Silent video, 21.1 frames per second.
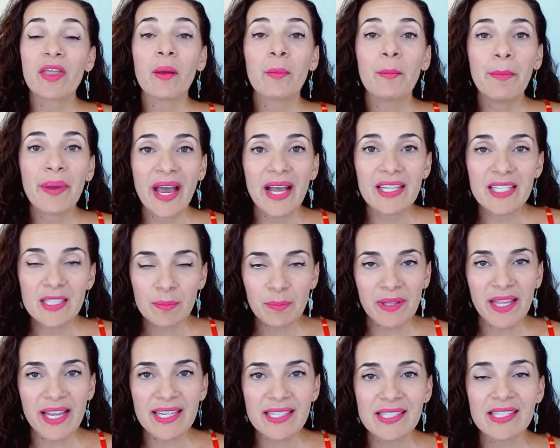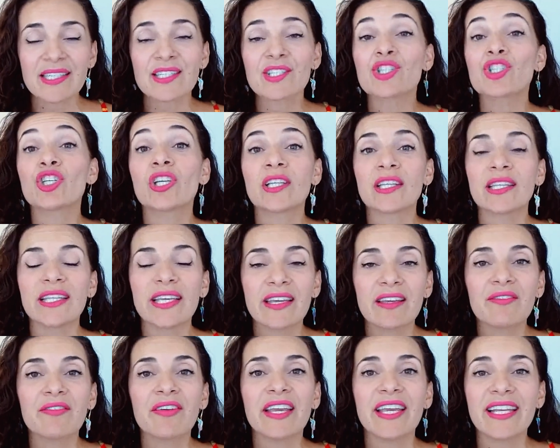the best places to
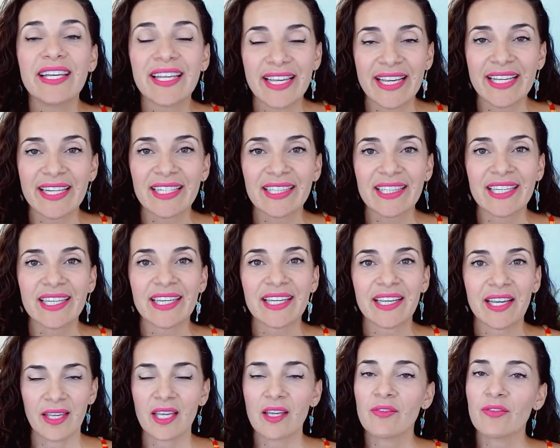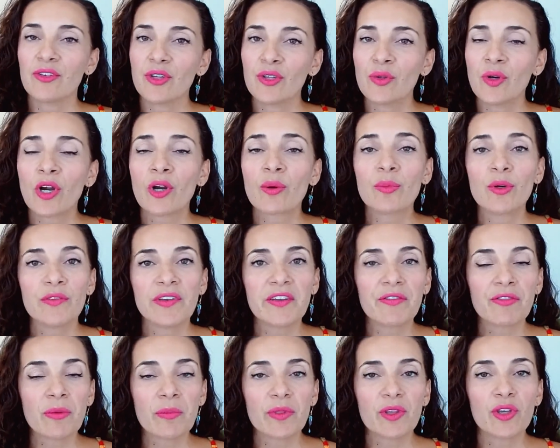live in Italy. If you are moving
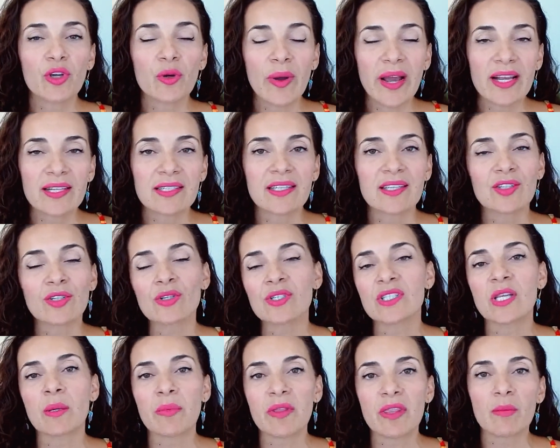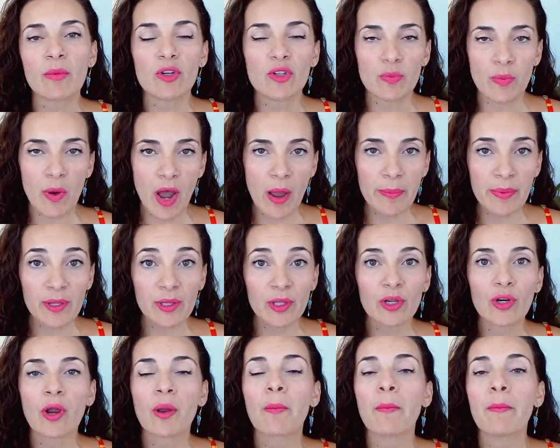from the US, these are some of the most
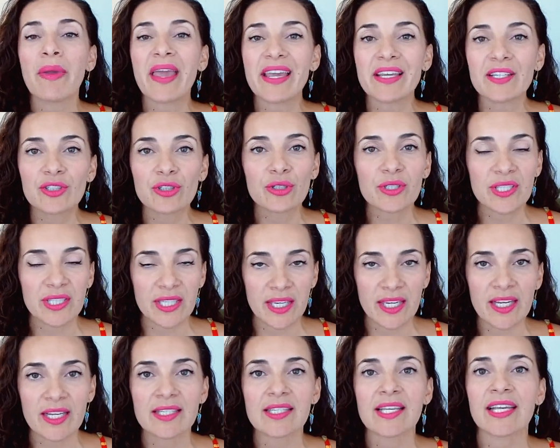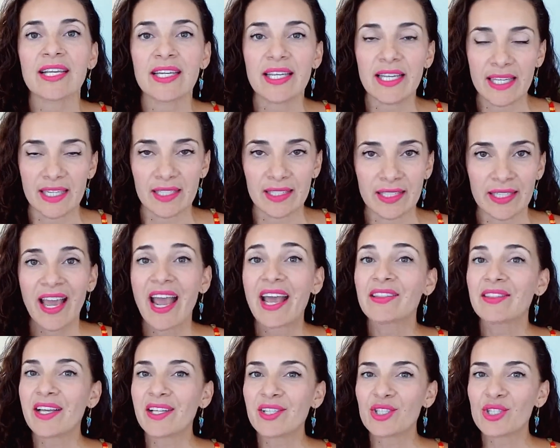popular major cities in Italy. And
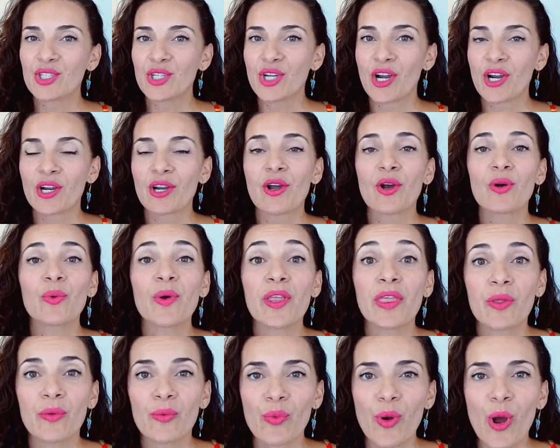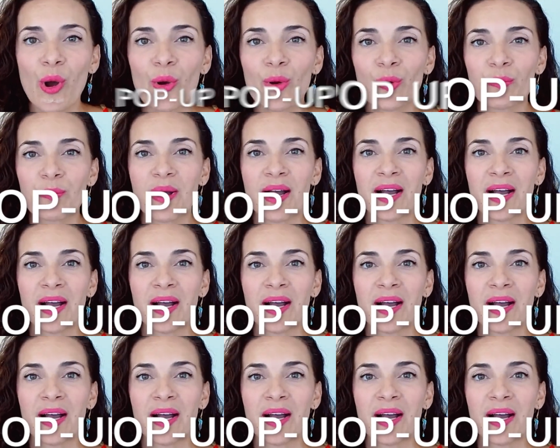let's start with Rome.